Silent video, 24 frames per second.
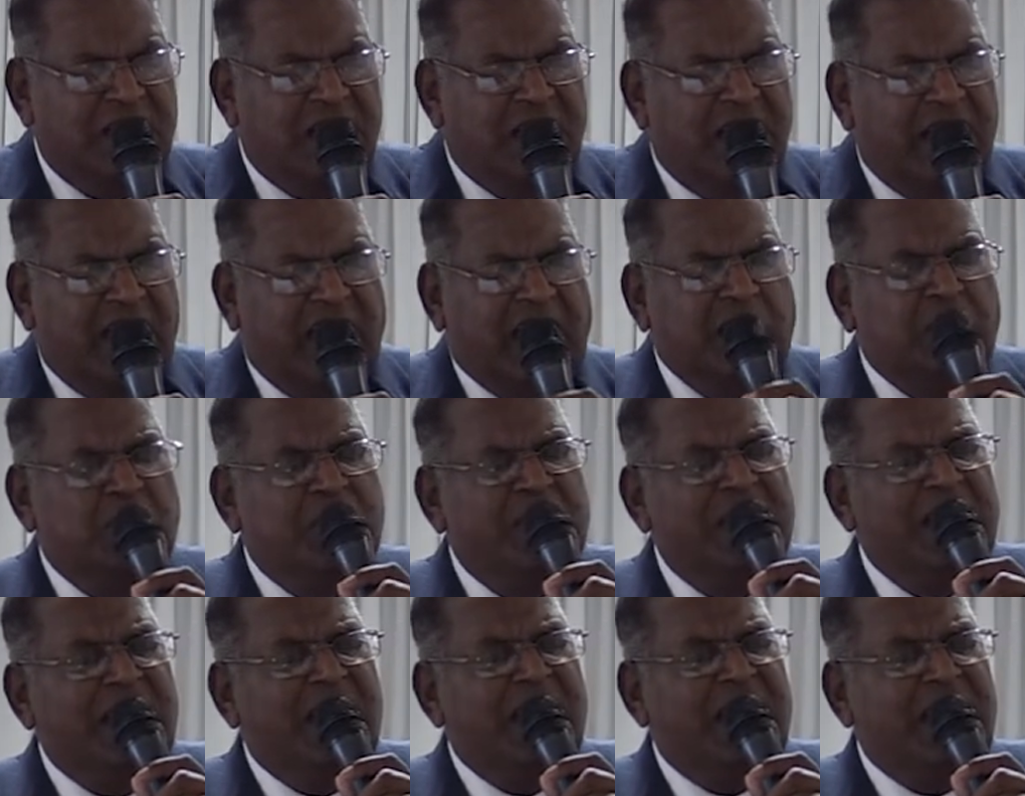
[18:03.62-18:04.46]
And
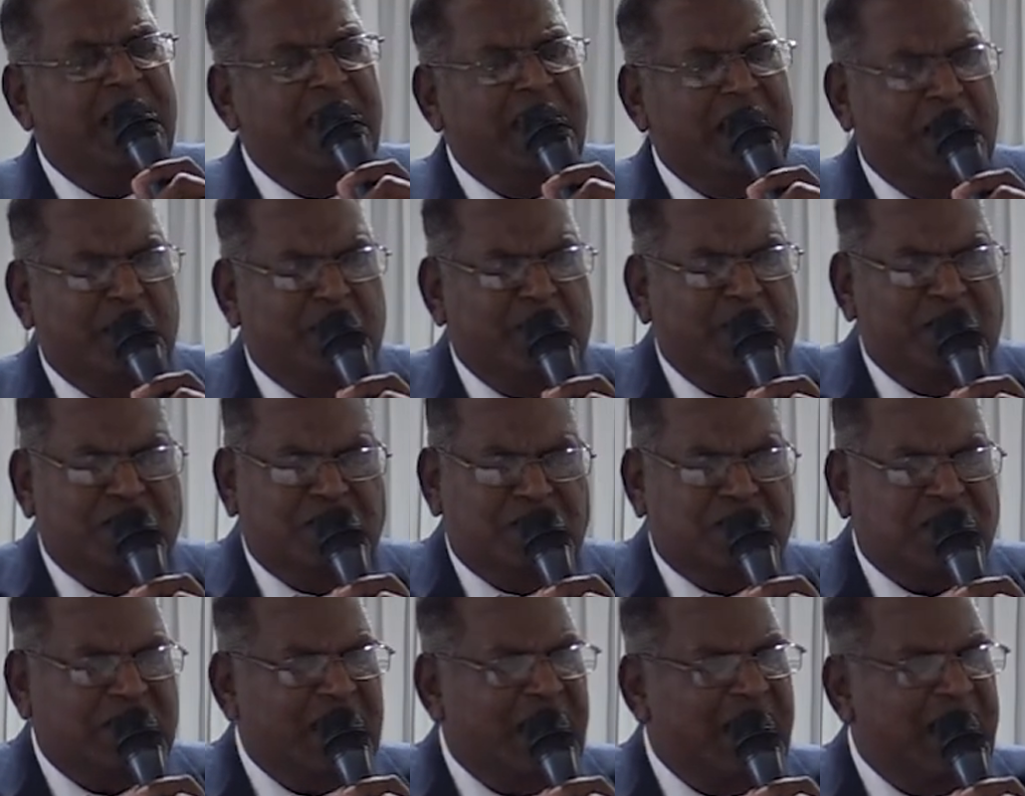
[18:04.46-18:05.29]
we are able
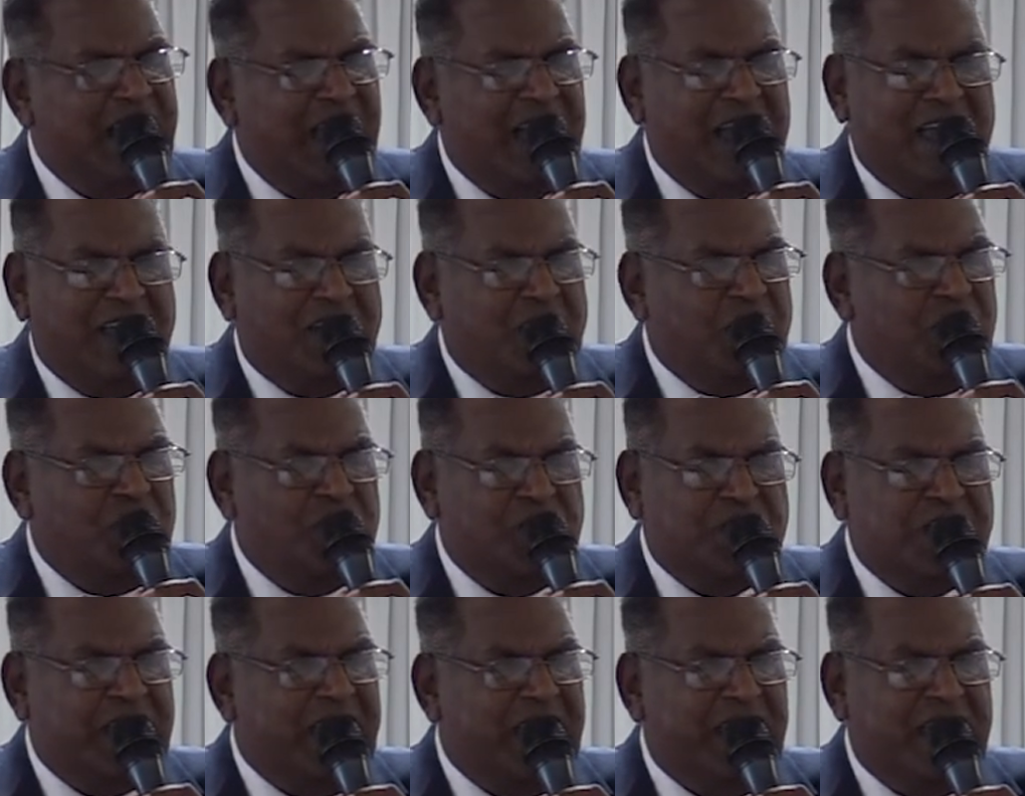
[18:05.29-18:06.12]
to say, I
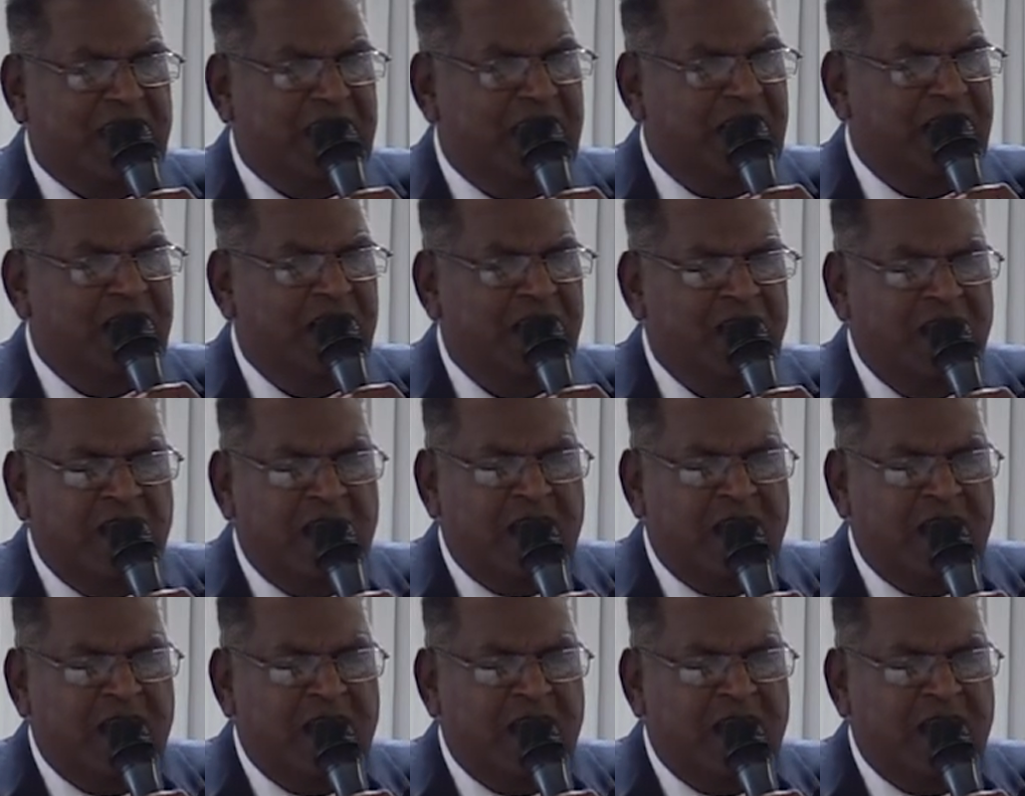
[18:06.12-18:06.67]
don't care.